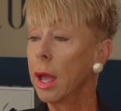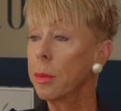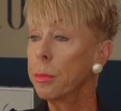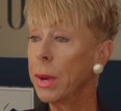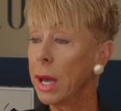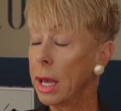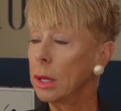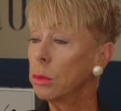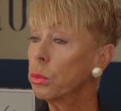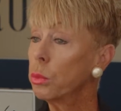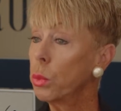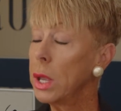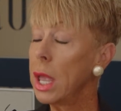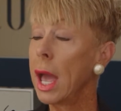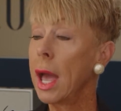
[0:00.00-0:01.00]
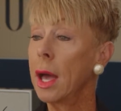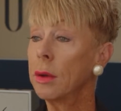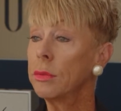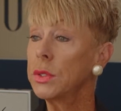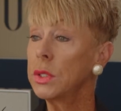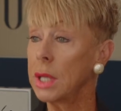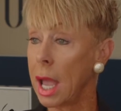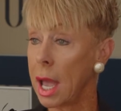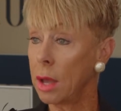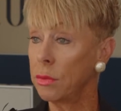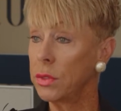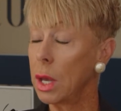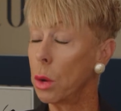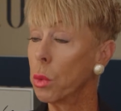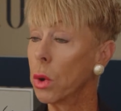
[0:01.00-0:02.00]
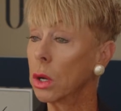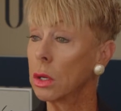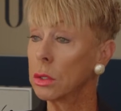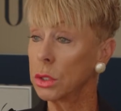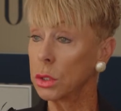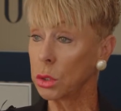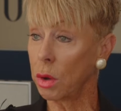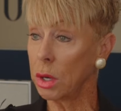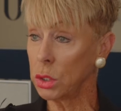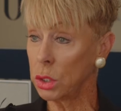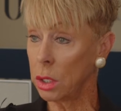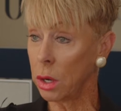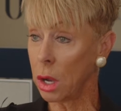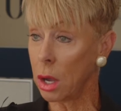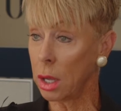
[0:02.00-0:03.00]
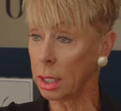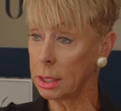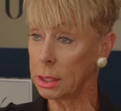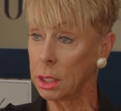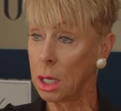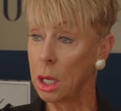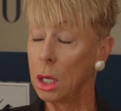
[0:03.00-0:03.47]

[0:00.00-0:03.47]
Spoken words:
But we have staff that work on discretionary audits.